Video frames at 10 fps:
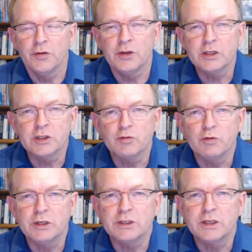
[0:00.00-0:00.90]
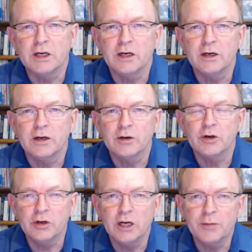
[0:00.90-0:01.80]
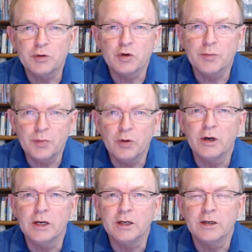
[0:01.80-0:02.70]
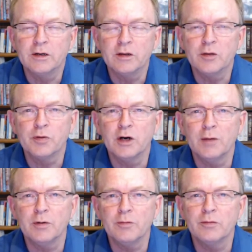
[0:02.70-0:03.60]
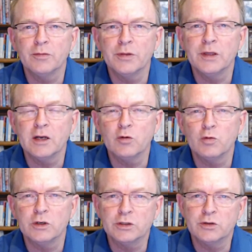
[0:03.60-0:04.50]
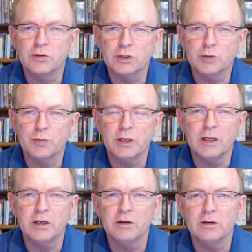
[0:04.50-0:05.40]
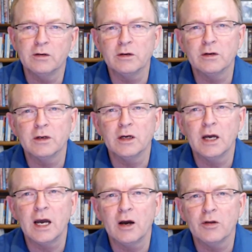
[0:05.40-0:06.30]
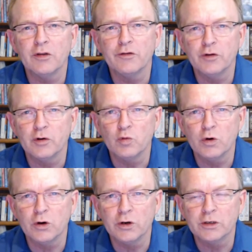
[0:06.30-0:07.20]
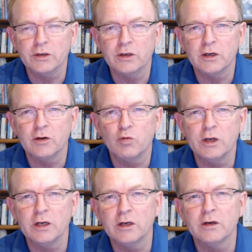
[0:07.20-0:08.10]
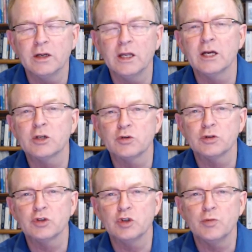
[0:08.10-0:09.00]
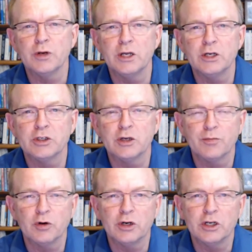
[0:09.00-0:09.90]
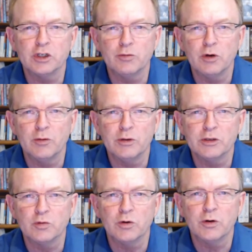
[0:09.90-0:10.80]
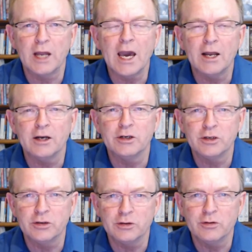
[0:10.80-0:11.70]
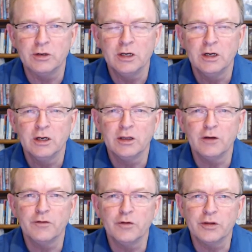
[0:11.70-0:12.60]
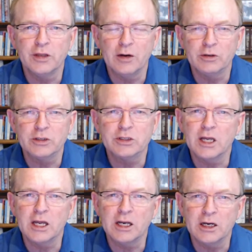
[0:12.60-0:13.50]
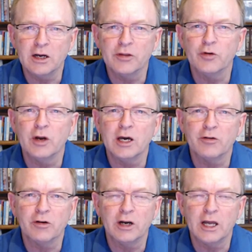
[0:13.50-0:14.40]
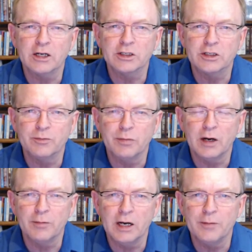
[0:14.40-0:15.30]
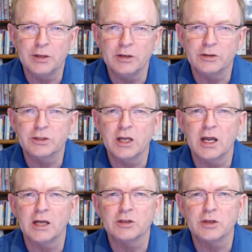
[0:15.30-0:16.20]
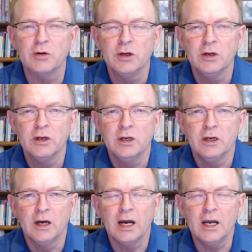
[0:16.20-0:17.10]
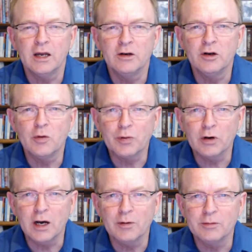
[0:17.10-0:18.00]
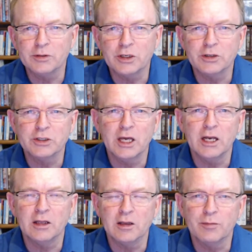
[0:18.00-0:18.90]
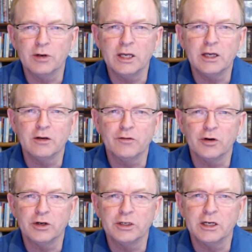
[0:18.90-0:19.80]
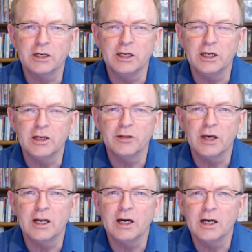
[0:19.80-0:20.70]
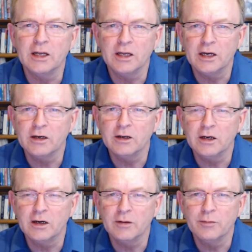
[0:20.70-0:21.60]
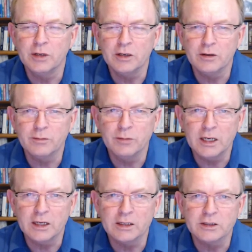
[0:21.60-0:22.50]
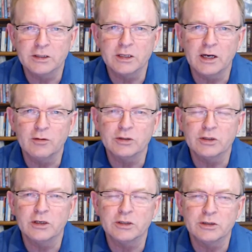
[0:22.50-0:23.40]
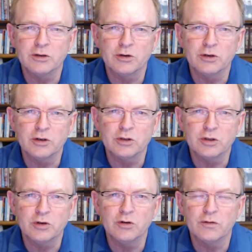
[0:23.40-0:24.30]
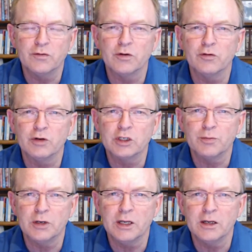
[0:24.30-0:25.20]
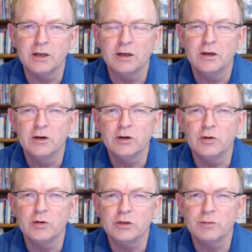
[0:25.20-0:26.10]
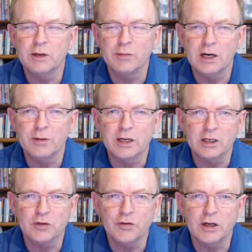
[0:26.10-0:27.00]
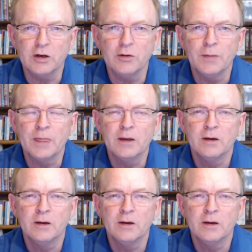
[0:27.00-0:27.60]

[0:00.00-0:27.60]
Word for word: This was uh, good up to a point. The problem then was to explain how the foot worked uh, when extra supination and pronation moments were added to the foot that was standing on the ground in a relaxed bipedal stance. So I had no problems understanding the Blake inverted technique that I had uh, been making since I was a third-year student for Rich Blake, who was my biomechanics fellow.